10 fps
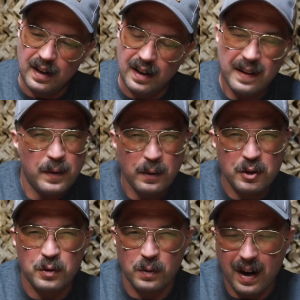Have you ever
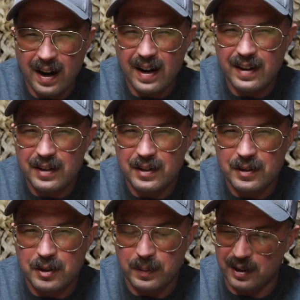tried
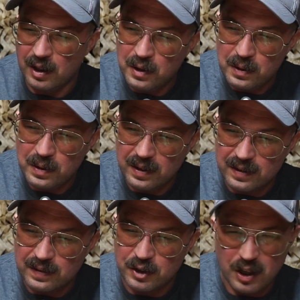to reload
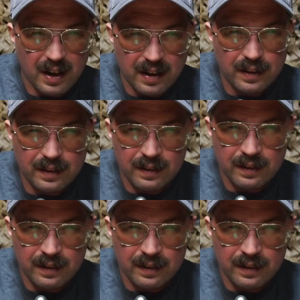a shotgun?